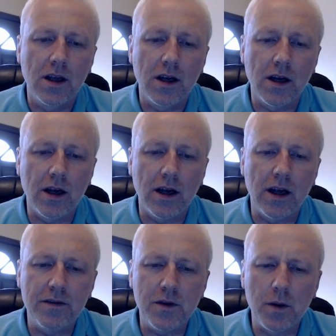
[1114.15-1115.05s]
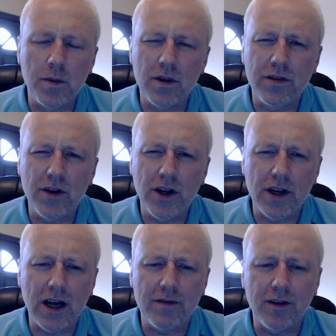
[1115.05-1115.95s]
If you open the third
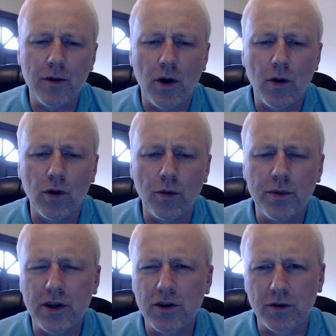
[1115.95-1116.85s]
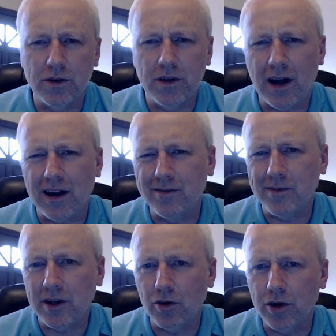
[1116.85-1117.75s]
airflow hole up, you
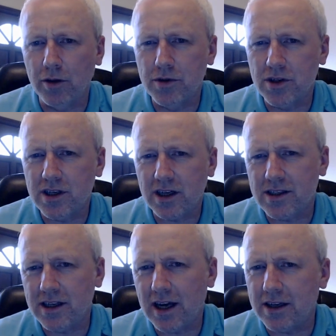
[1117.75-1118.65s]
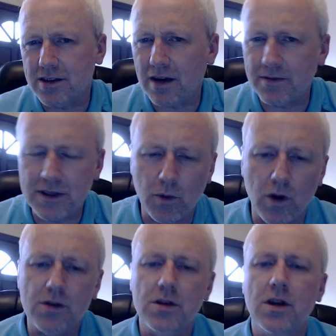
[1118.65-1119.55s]
could go to 68, 70
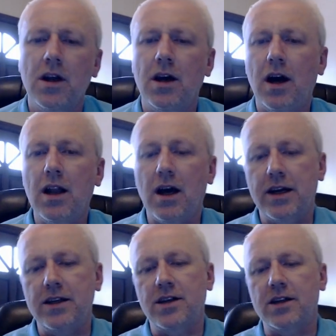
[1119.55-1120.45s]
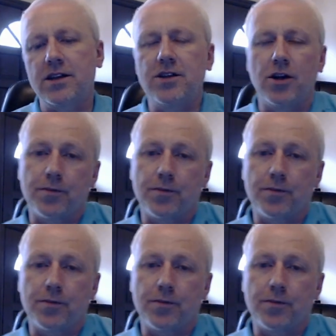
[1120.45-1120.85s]
watts. I like it 62.